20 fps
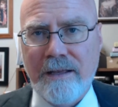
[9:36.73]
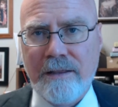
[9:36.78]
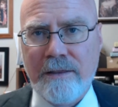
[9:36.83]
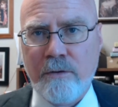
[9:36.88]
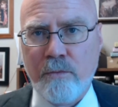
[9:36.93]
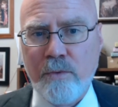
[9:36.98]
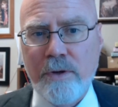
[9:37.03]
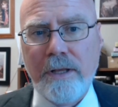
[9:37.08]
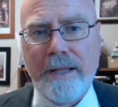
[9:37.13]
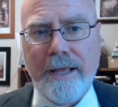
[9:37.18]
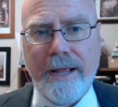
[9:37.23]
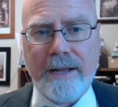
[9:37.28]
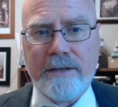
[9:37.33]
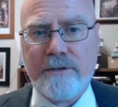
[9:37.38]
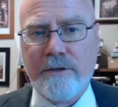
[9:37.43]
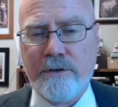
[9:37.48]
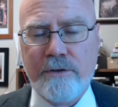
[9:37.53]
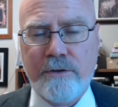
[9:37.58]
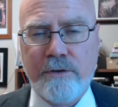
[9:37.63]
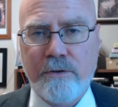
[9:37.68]
the real
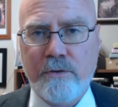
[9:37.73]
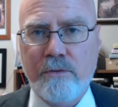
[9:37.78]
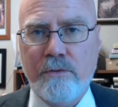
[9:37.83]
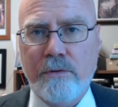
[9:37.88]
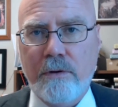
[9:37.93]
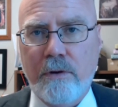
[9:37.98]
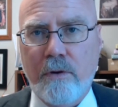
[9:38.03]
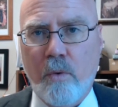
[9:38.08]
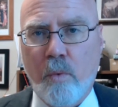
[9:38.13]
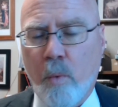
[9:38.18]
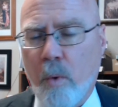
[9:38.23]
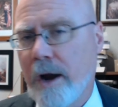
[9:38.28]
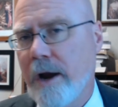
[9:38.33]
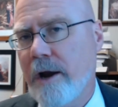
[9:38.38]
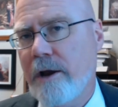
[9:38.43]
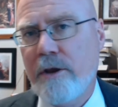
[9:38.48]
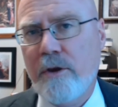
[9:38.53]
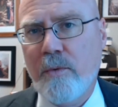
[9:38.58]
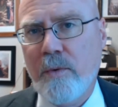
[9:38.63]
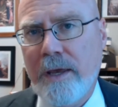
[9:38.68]
answer to why
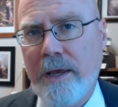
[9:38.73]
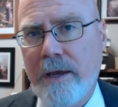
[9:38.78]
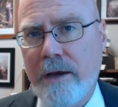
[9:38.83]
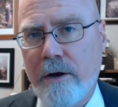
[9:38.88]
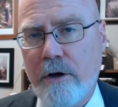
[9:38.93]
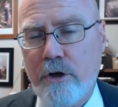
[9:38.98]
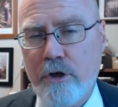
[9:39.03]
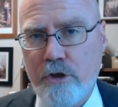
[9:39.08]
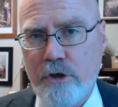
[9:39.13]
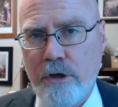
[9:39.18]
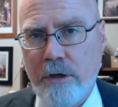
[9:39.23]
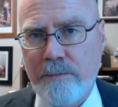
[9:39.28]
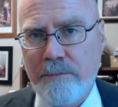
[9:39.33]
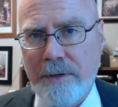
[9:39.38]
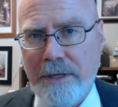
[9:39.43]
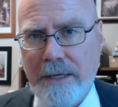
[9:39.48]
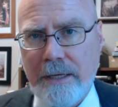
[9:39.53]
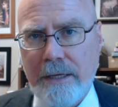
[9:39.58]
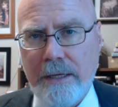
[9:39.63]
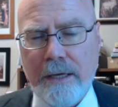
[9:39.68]
are you here should
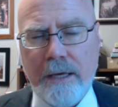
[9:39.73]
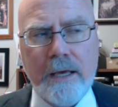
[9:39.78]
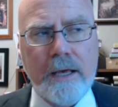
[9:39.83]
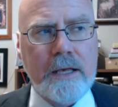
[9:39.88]
be